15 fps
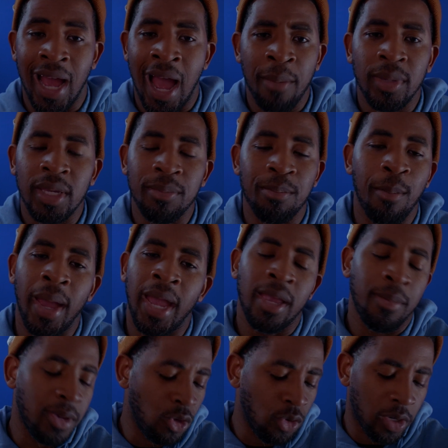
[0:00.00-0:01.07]
I mean,
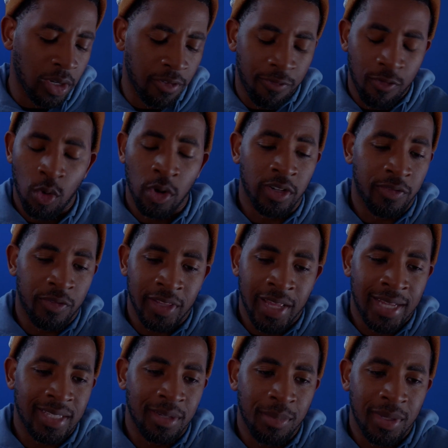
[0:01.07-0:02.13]
maybe you can afford for
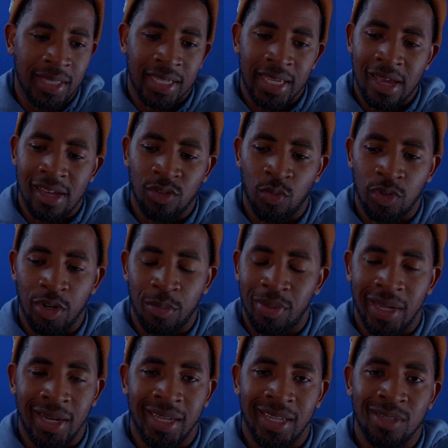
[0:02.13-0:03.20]
that to be the case when you're
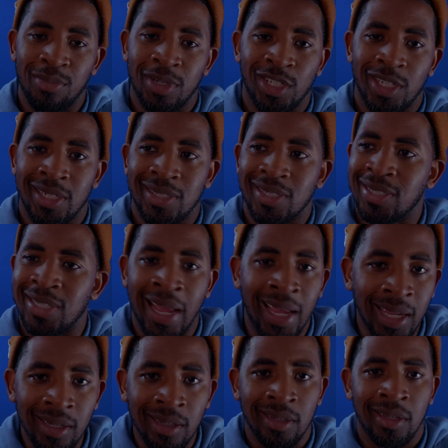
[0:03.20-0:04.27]
playing against Michigan
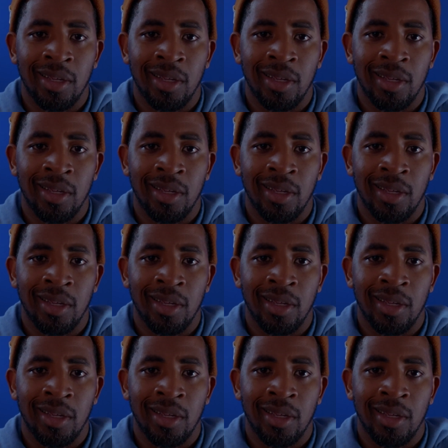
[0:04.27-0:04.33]
State,